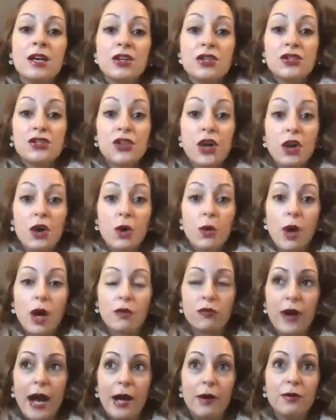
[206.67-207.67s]
So
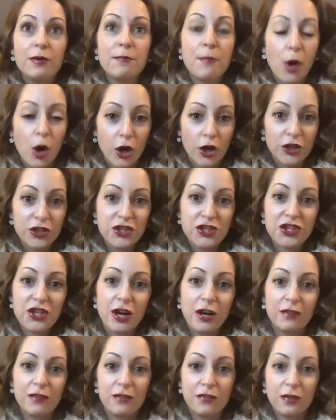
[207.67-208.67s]
around March
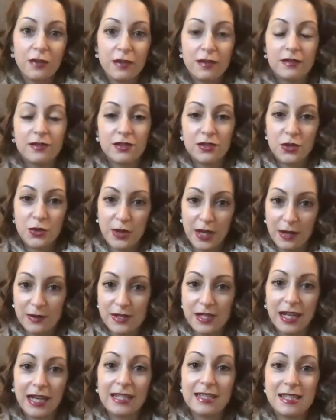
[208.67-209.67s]
of
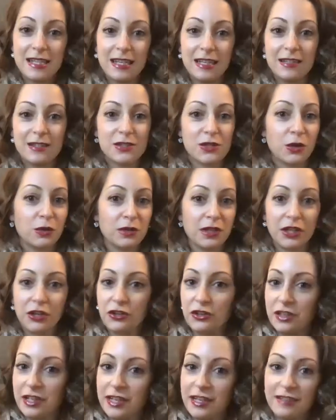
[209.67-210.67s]
2019, so
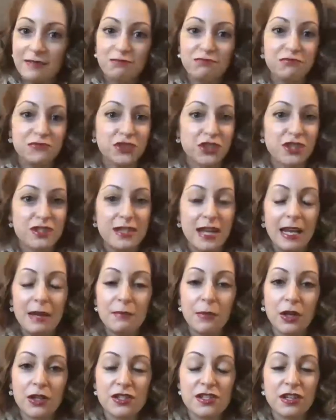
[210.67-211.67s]
literally just
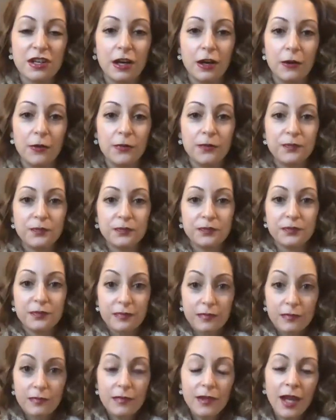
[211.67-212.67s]
8 months ago,
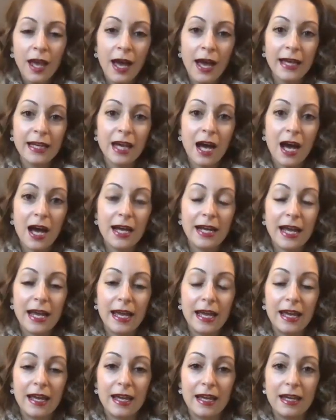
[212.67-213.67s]
I got
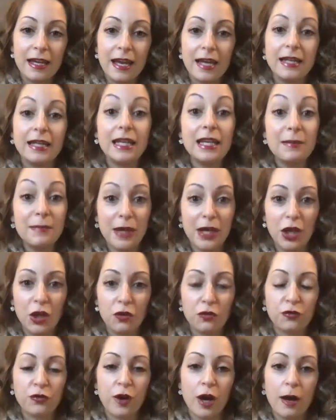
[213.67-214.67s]
an
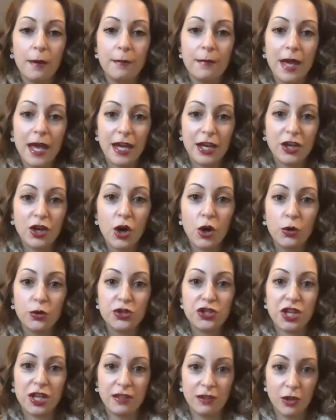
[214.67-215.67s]
email from a
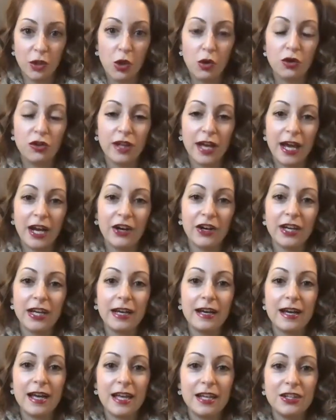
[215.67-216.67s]
coach in the local
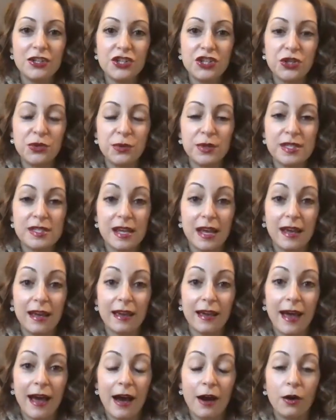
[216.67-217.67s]
area, and she was
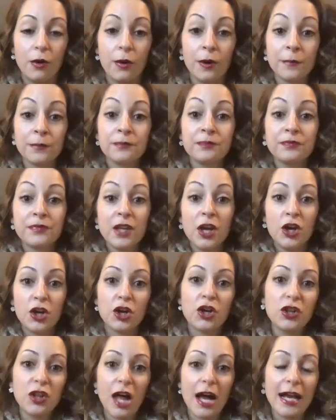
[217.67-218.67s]
saying how
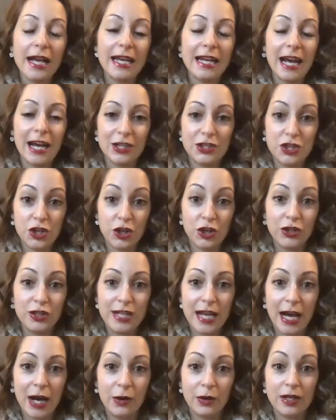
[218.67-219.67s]
her client had turned
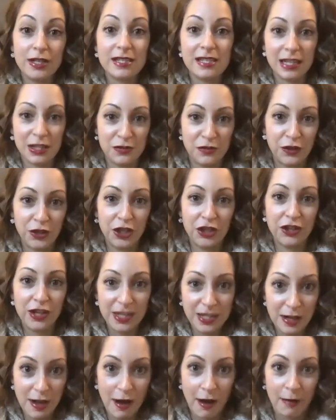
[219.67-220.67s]
down a 6-figure
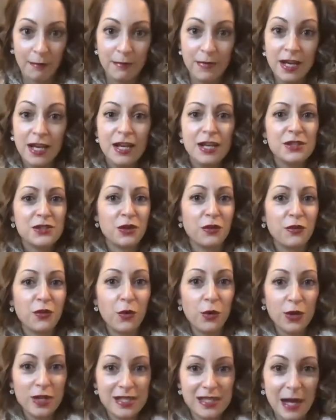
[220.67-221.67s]
income. So of
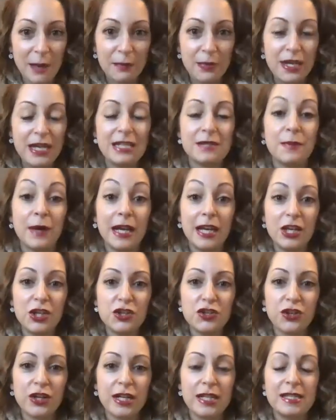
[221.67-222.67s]
course that piqued my
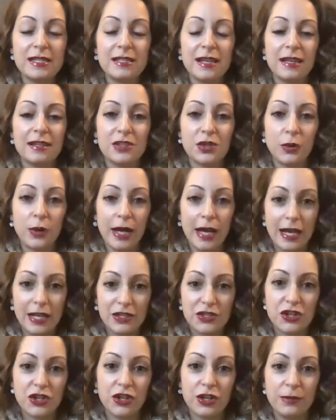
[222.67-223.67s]
interest. So I
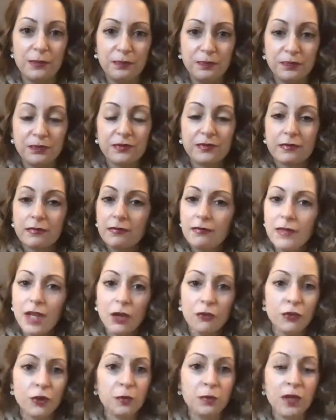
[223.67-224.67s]
answered,
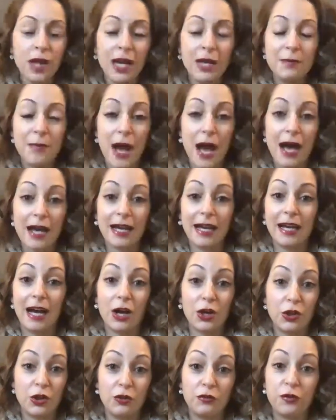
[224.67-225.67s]
replied back. I
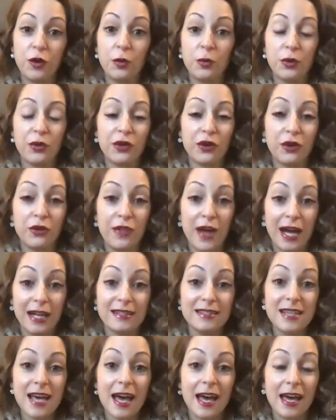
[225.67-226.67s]
got on the phone with her
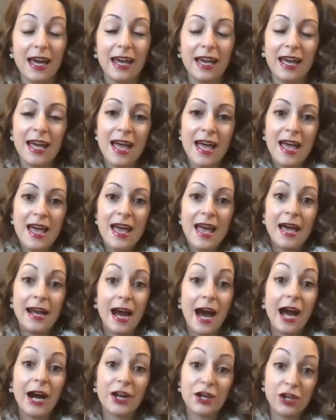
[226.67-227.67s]
that day and
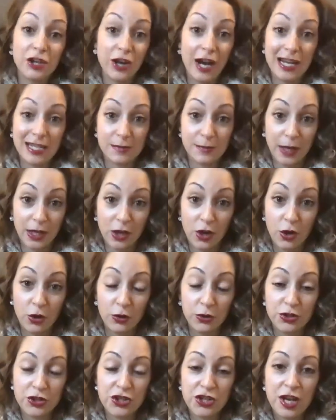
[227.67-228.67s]
hired her as my
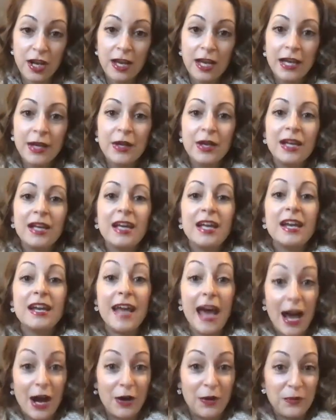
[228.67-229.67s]
coach.
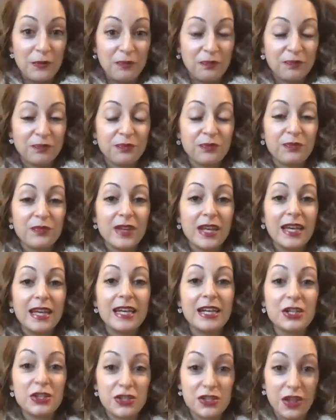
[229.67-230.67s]
Now,
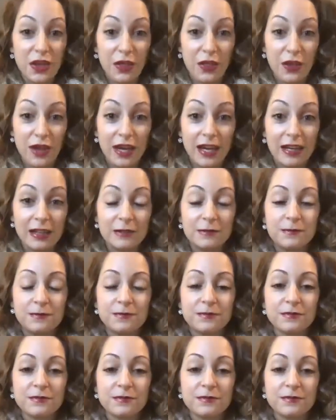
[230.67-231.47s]
here's the thing.